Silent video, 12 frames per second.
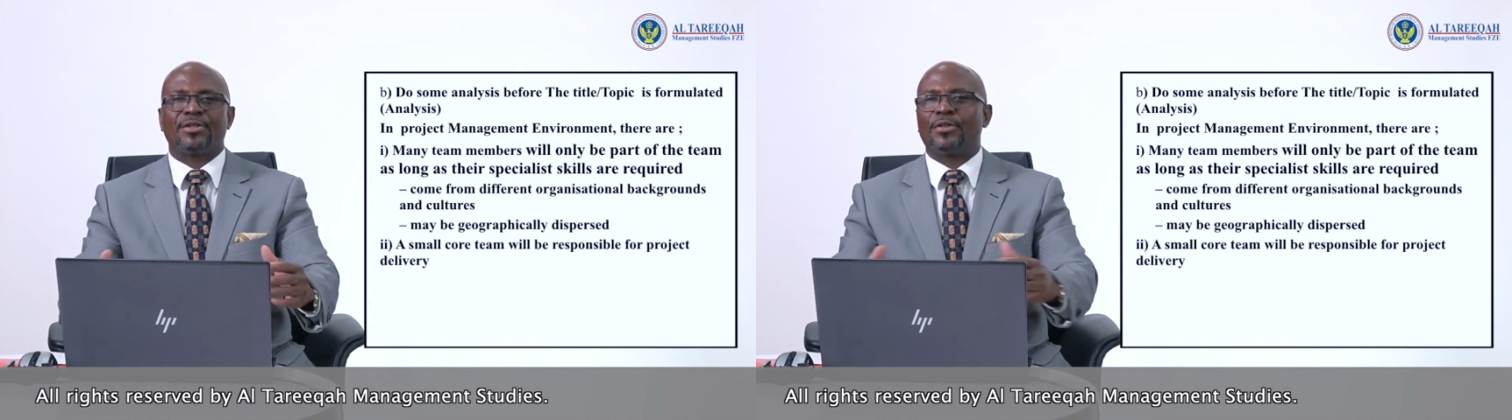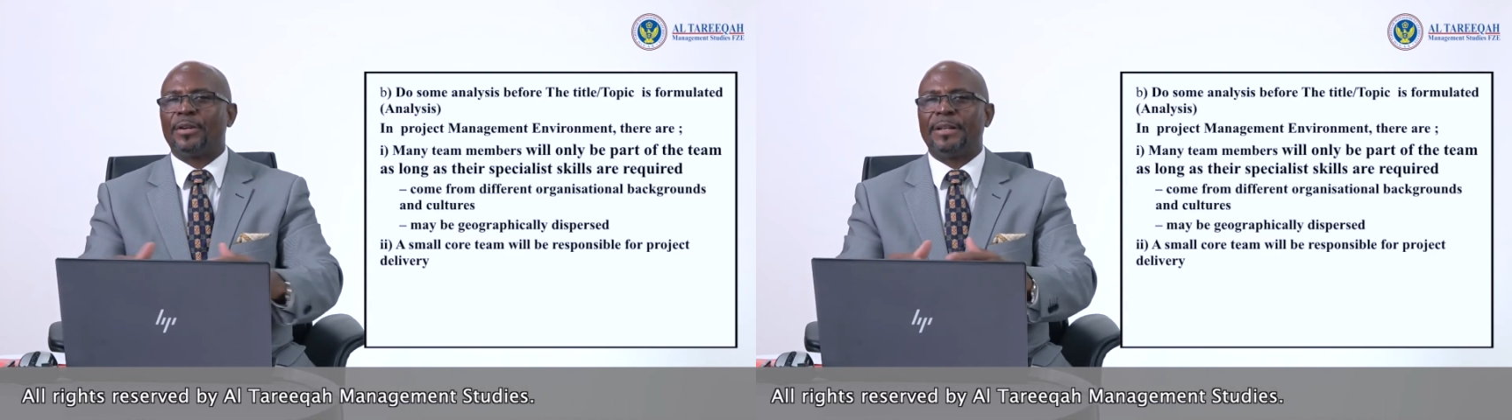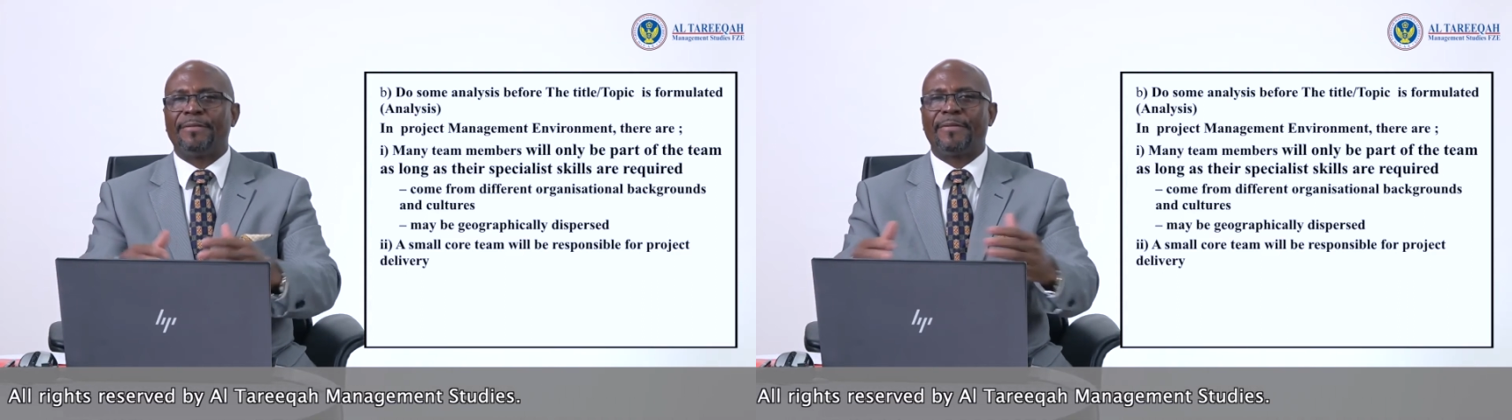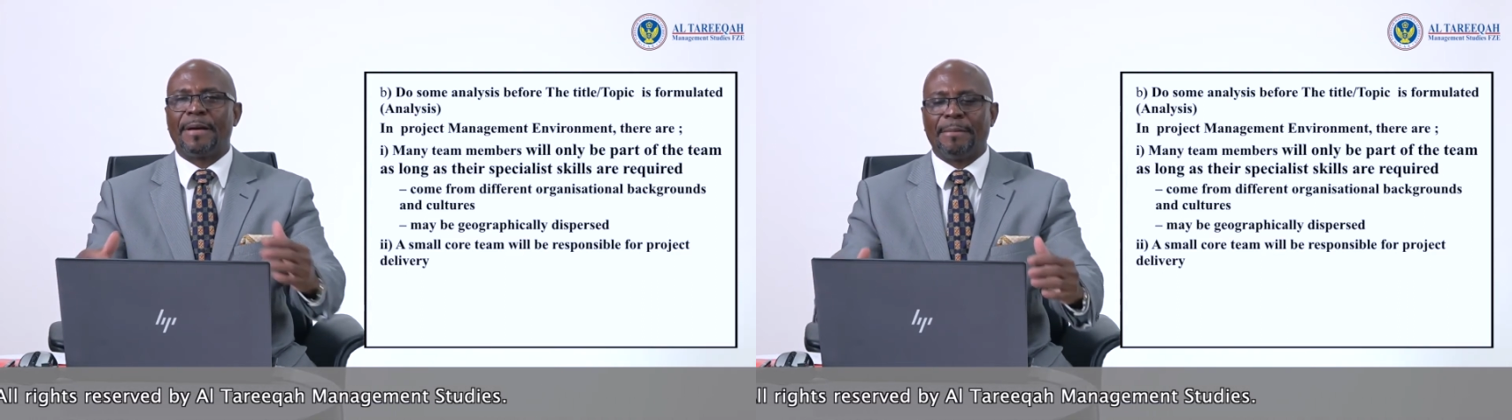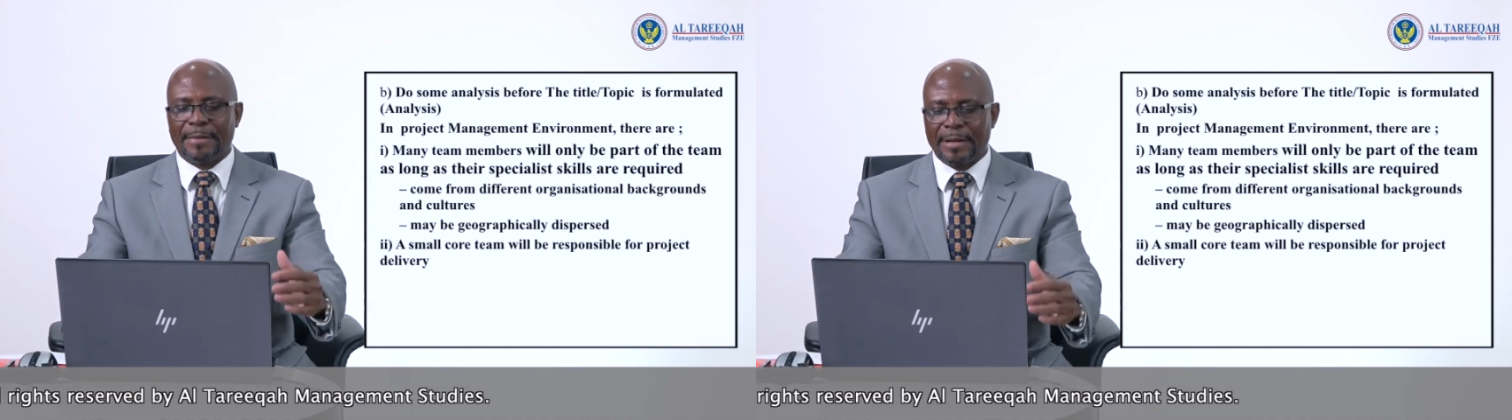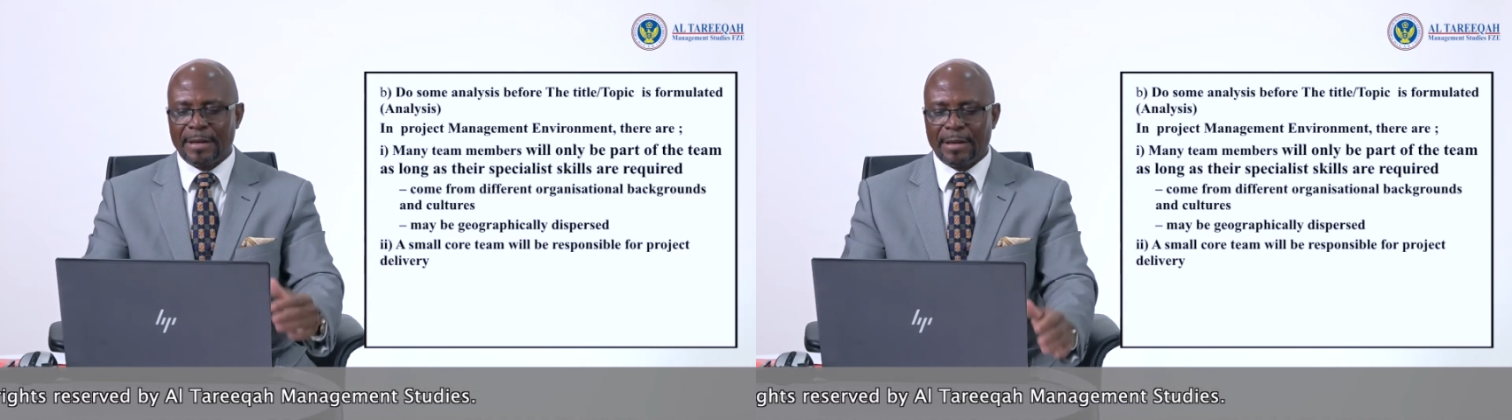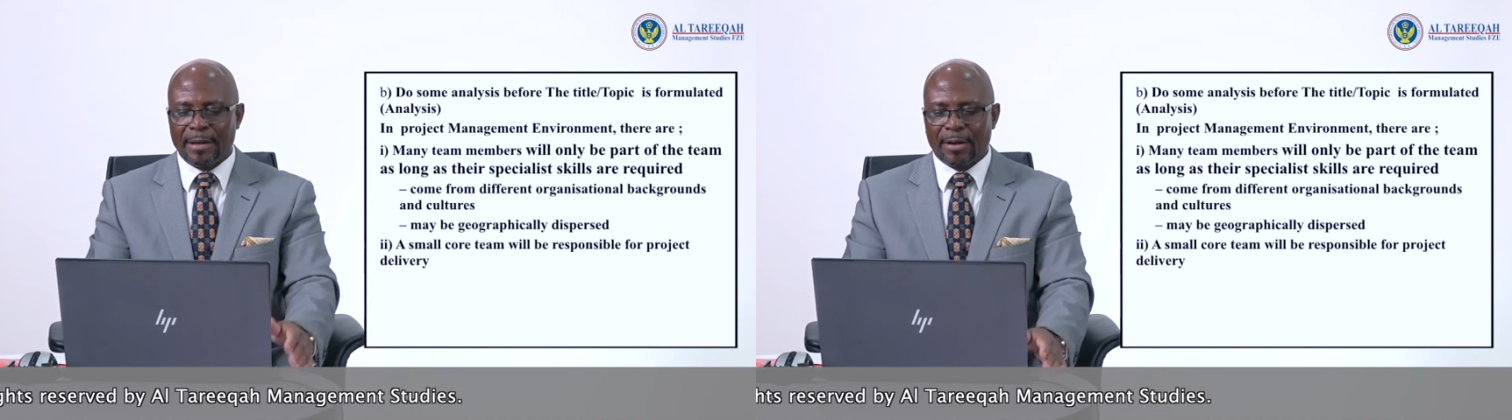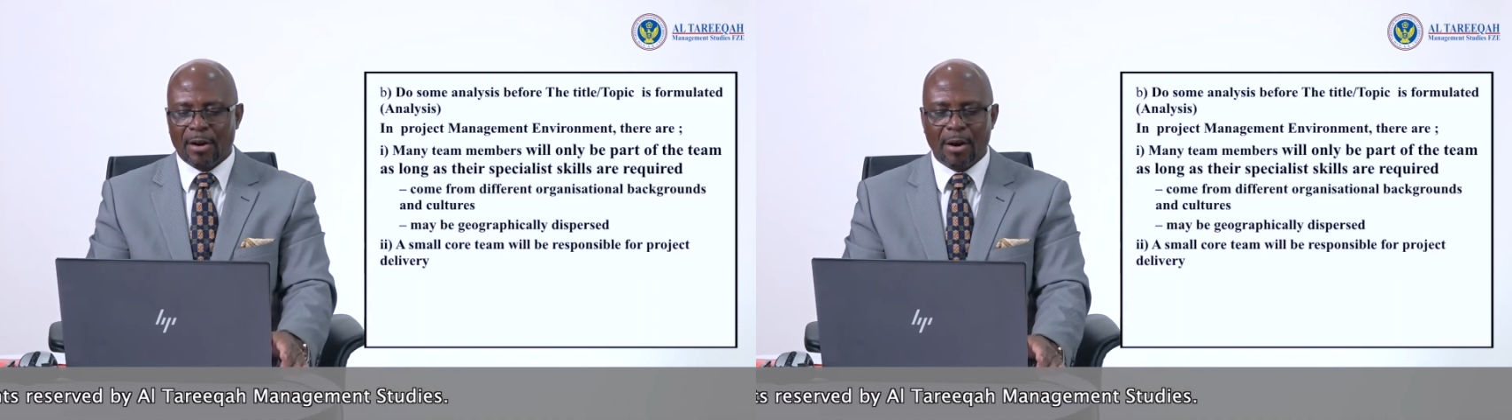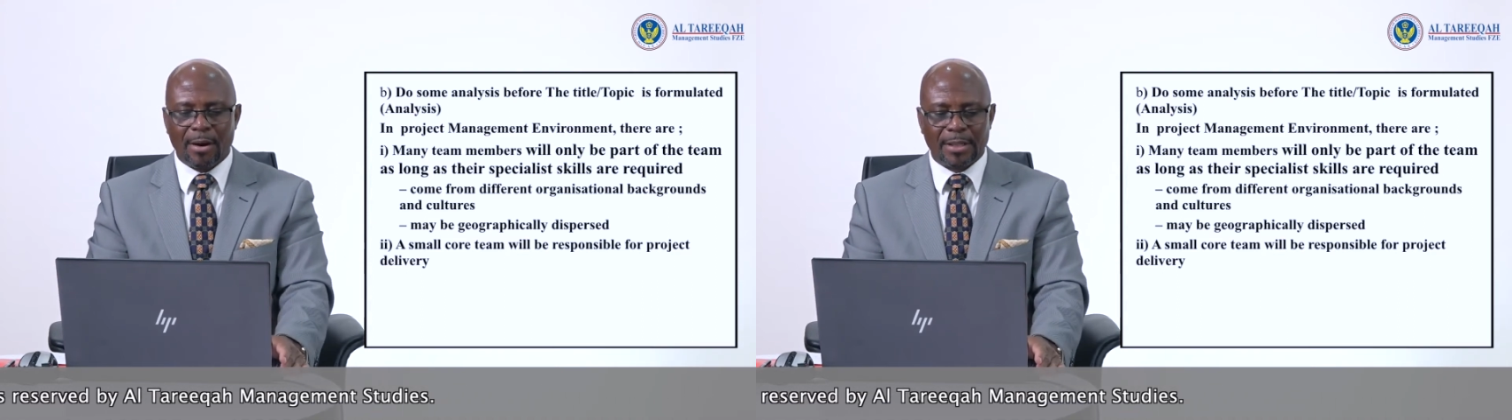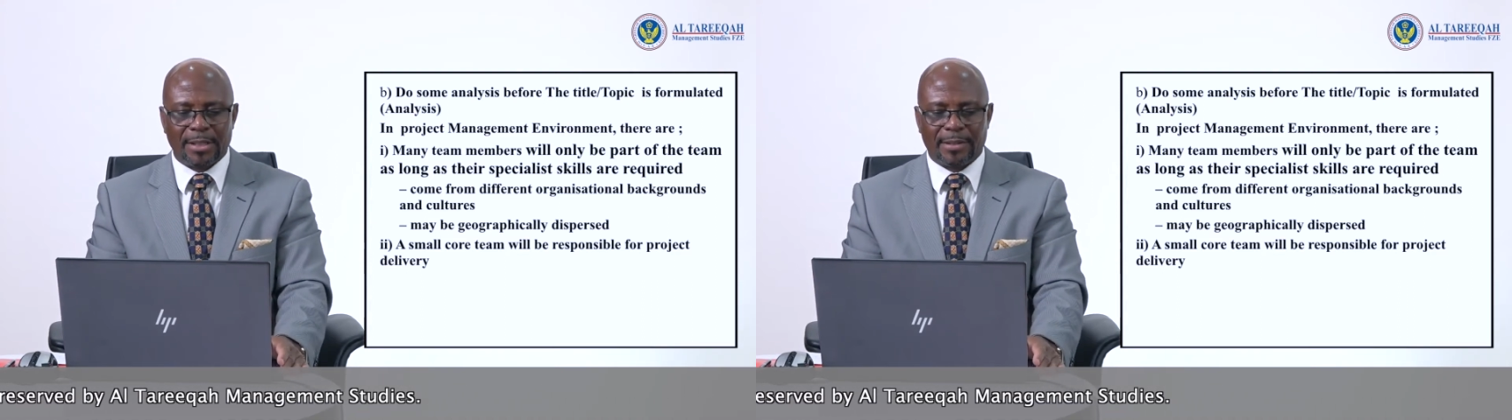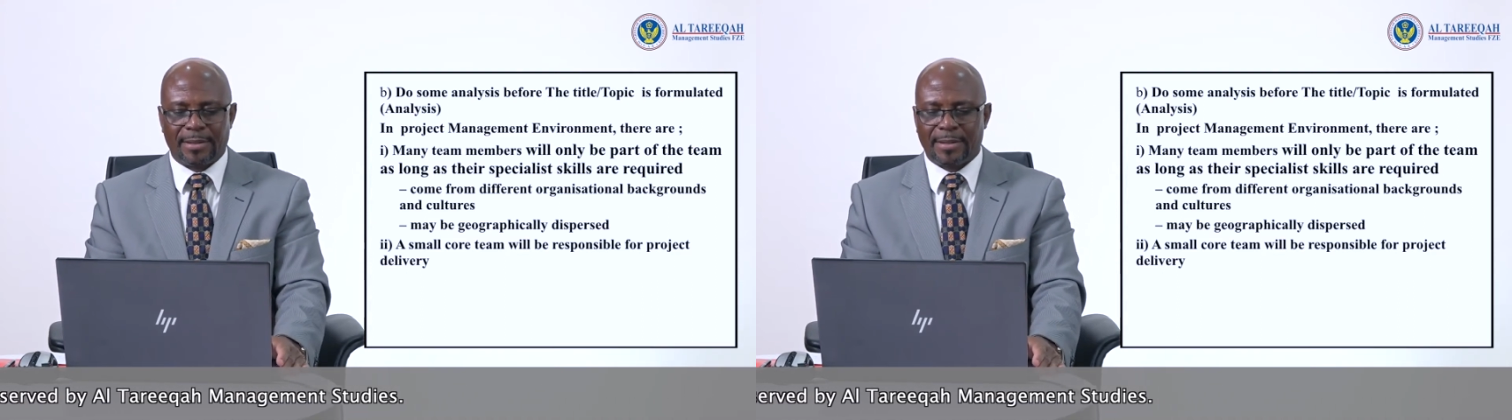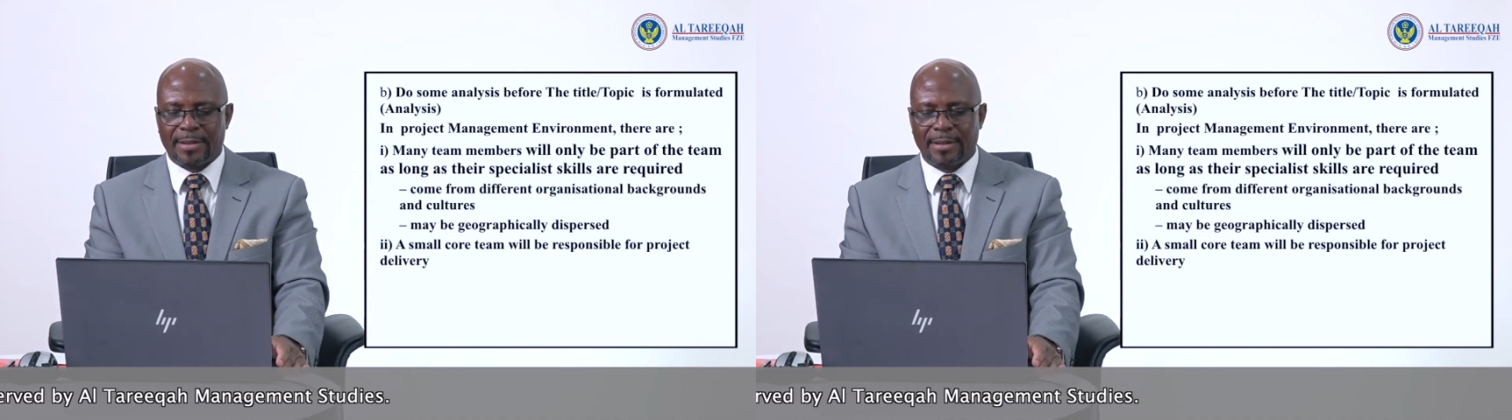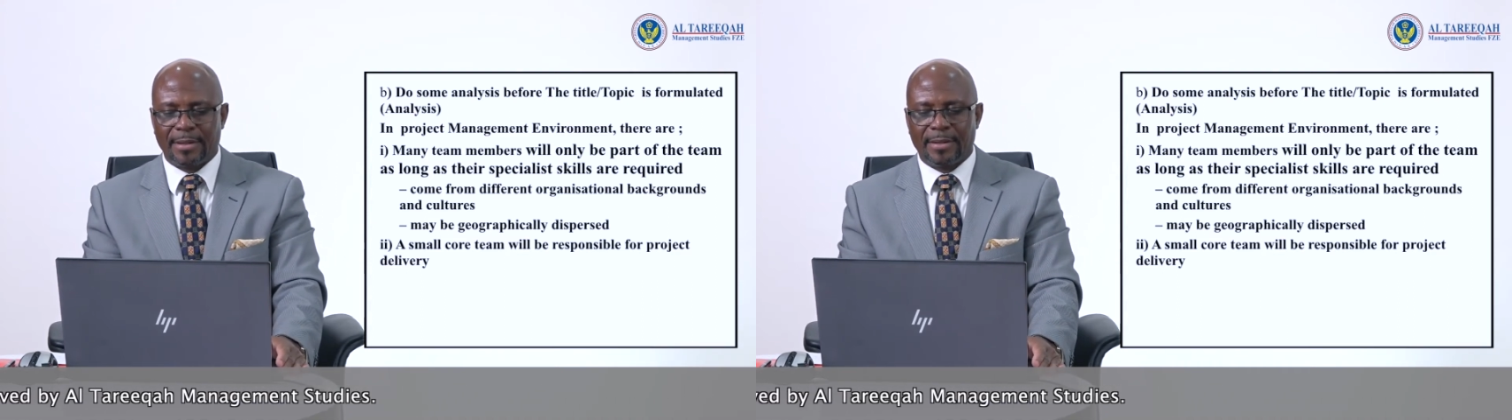or different cultures,